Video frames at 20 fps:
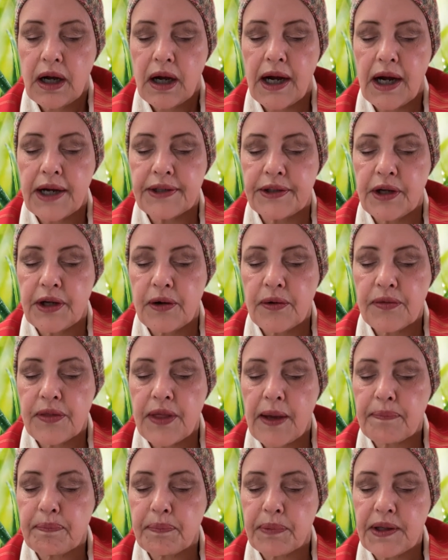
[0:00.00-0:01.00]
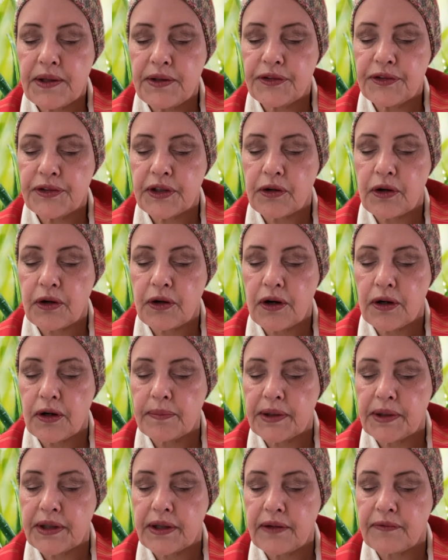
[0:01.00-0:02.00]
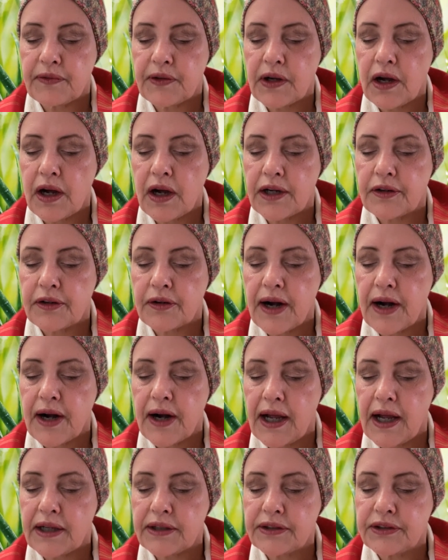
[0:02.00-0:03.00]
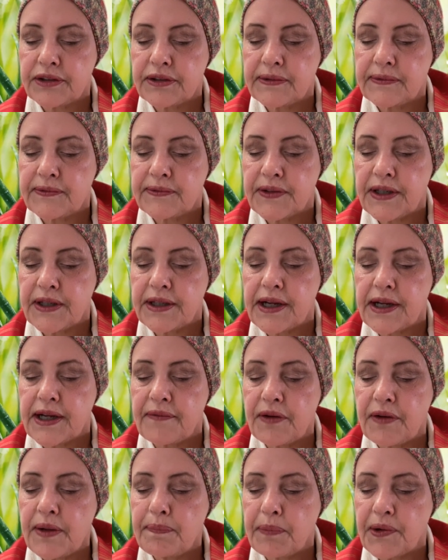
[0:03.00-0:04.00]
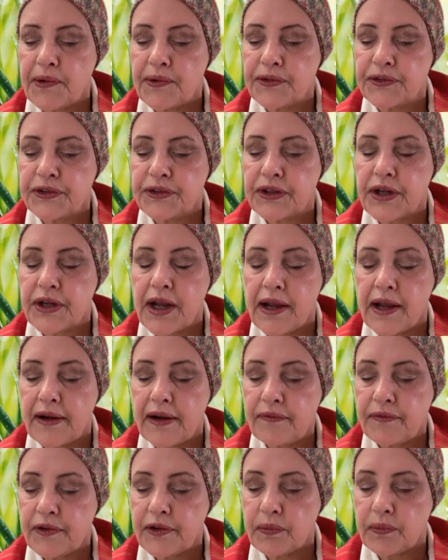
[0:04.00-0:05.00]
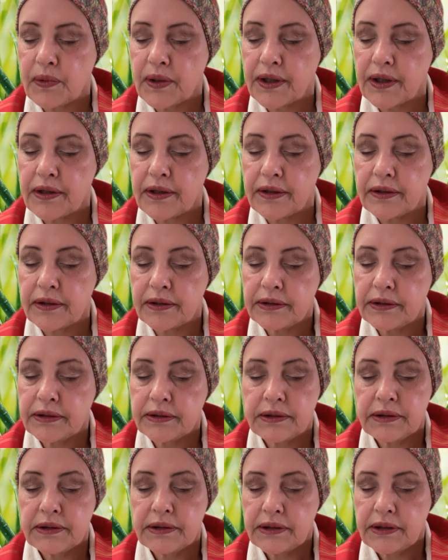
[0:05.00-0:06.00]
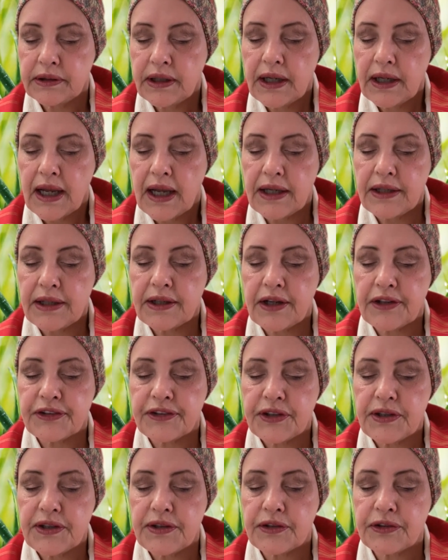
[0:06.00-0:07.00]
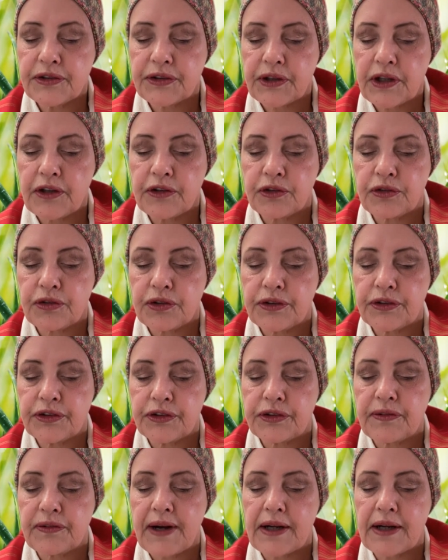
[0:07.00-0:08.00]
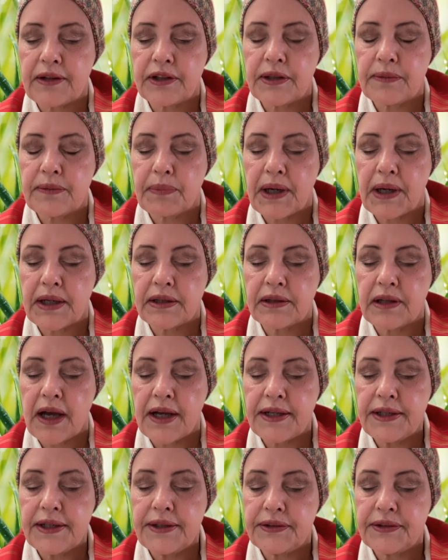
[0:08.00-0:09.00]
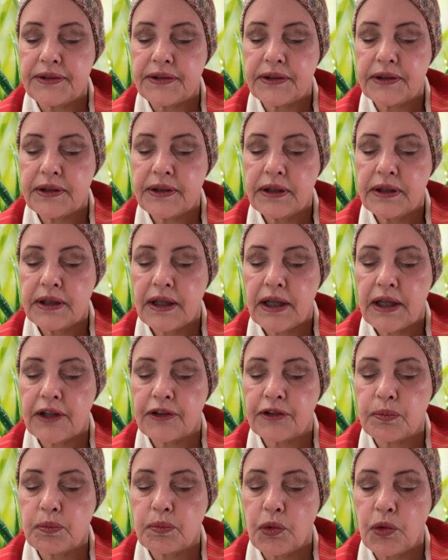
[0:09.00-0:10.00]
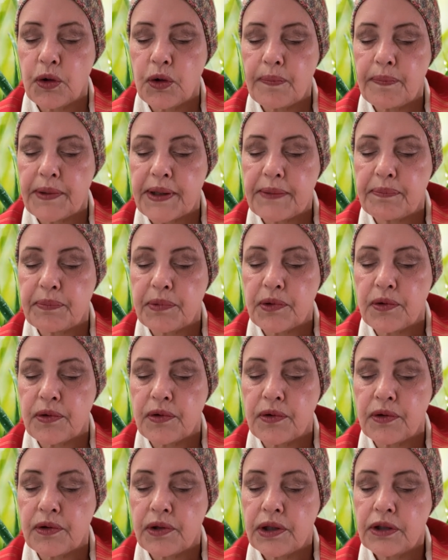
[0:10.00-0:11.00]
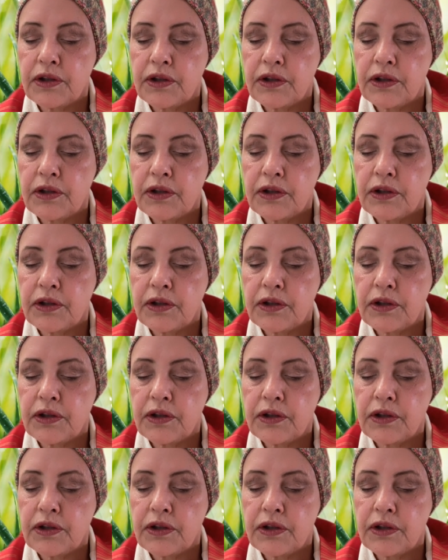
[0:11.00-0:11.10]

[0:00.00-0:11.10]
I know that peace and harmony of God are active, in every person everywhere. And I see this country surrounded by light as more people